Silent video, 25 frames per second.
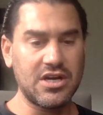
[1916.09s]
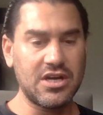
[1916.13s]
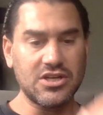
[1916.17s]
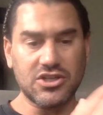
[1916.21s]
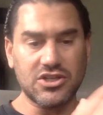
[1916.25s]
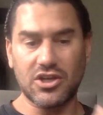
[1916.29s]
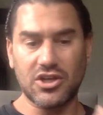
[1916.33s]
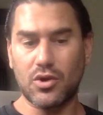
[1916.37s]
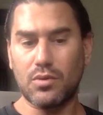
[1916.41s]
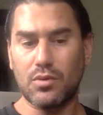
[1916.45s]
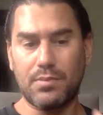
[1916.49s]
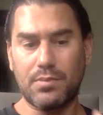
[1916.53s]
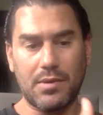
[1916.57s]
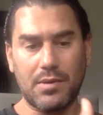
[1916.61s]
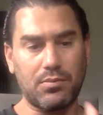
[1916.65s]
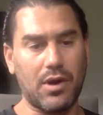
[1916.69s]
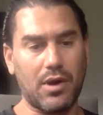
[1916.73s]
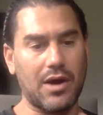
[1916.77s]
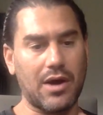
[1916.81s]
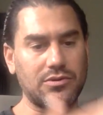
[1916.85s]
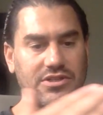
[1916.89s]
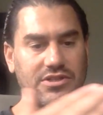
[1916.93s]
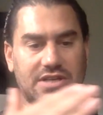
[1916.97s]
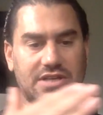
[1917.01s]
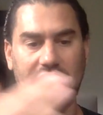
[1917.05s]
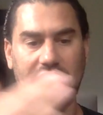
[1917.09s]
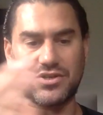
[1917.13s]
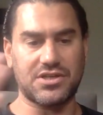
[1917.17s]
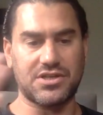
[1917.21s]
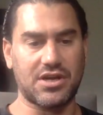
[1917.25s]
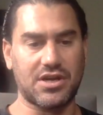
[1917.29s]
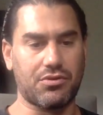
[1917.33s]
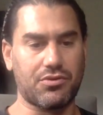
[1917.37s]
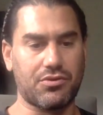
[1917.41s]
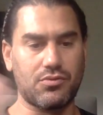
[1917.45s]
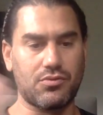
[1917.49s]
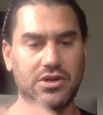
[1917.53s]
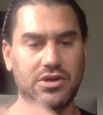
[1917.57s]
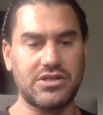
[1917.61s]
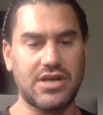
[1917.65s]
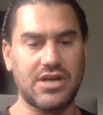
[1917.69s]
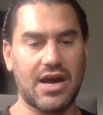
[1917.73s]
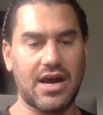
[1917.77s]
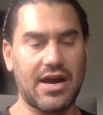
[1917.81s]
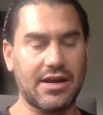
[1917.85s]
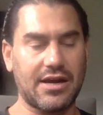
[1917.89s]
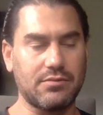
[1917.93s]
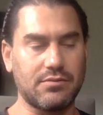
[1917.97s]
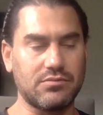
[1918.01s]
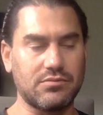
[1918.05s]
So there were people I was testing 3
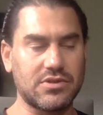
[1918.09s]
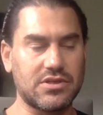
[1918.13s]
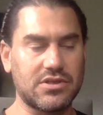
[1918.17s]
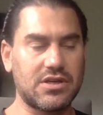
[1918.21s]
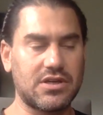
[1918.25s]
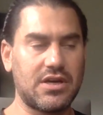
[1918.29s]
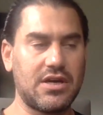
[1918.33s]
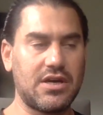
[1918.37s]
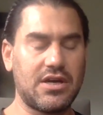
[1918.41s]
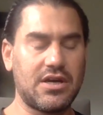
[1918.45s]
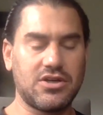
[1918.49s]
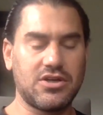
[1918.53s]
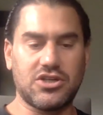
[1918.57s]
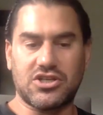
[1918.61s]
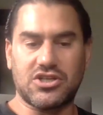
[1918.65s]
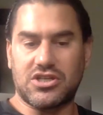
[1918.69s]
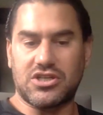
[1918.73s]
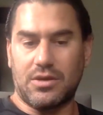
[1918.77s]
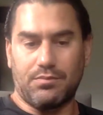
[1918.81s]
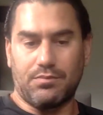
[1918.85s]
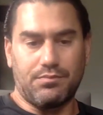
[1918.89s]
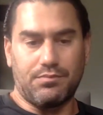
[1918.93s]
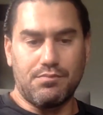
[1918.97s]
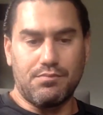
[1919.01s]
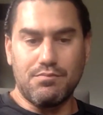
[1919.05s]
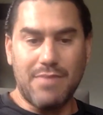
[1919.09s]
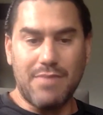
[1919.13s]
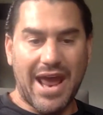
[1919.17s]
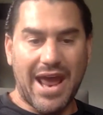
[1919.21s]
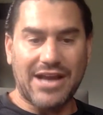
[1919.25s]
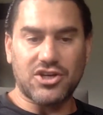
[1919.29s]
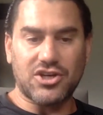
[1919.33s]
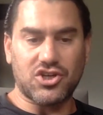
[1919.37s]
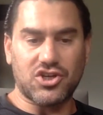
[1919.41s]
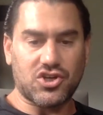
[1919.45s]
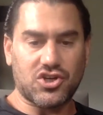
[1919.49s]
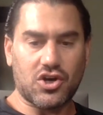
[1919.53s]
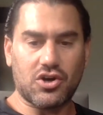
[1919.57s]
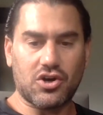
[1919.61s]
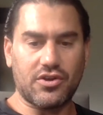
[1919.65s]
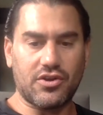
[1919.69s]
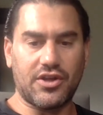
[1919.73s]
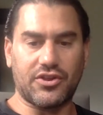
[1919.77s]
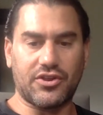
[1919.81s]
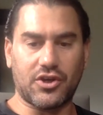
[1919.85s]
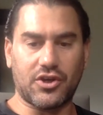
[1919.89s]
times just to make sure that